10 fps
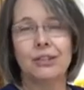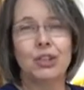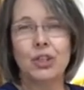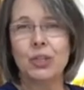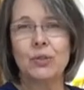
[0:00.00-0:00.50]

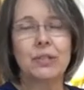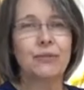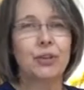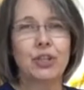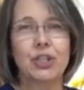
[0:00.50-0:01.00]
to use
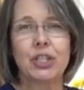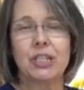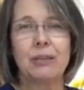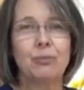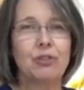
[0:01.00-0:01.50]
for your
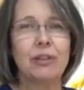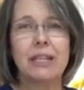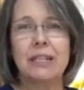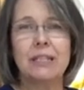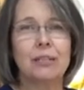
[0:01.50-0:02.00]
steamed
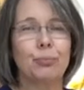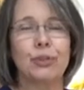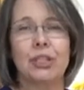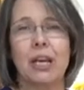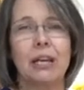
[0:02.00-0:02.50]
greens or
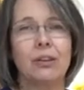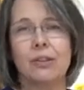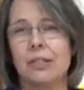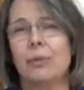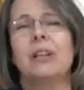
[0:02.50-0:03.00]

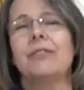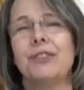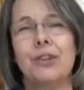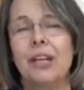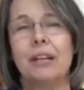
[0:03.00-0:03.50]
potatoes, whatever
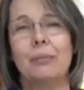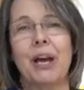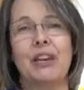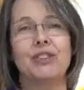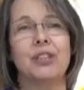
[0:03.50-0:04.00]
you can
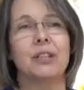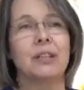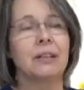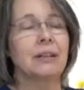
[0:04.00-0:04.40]
imagine.